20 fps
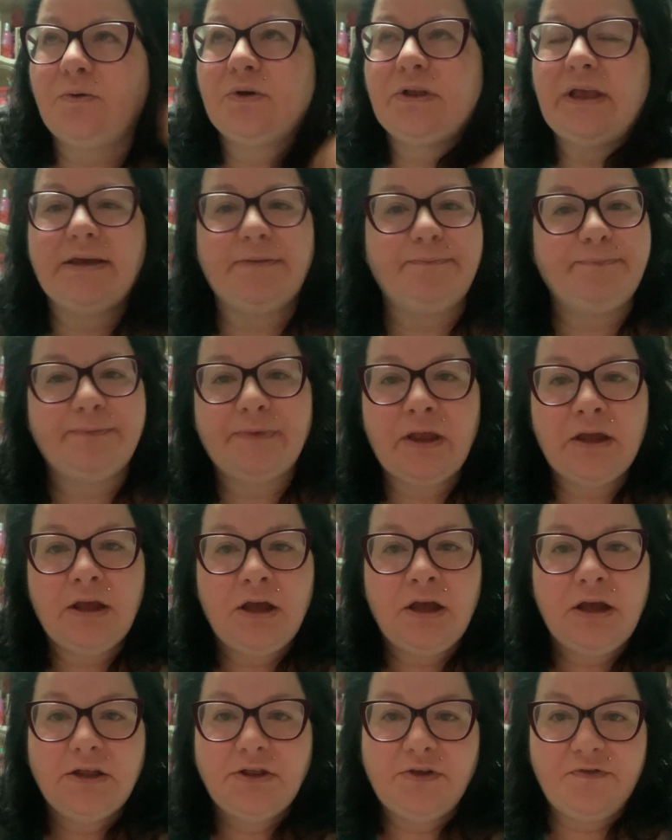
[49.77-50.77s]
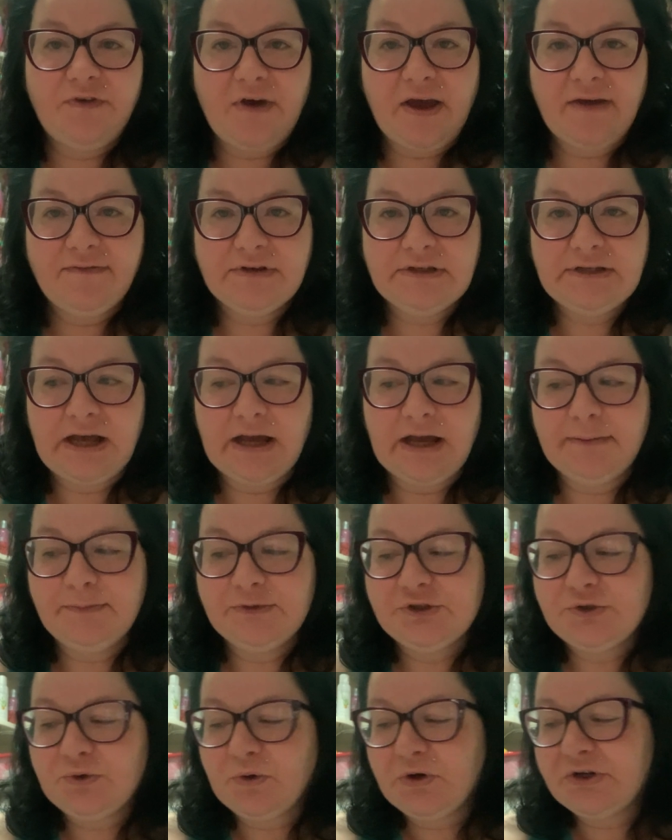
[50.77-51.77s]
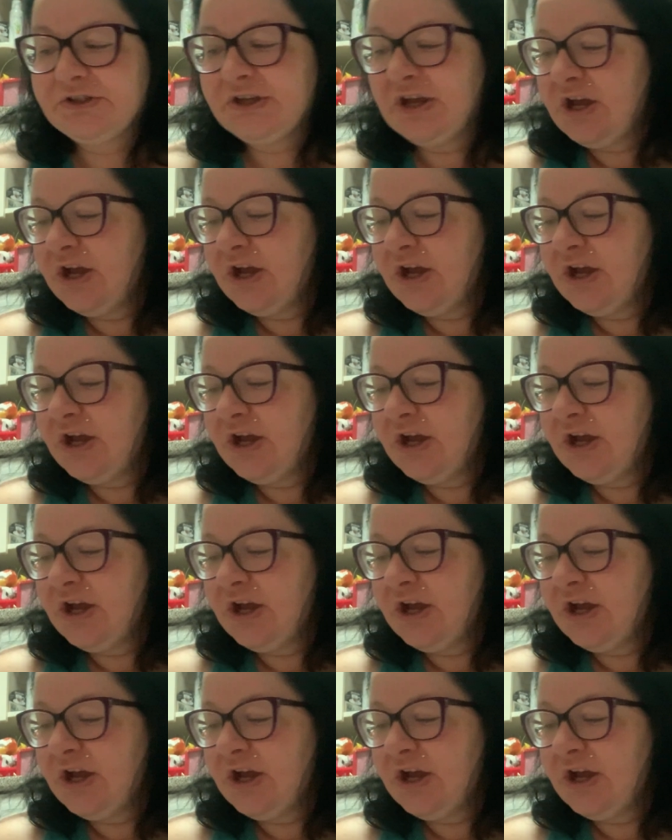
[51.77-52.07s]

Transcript: like the five and dime stores.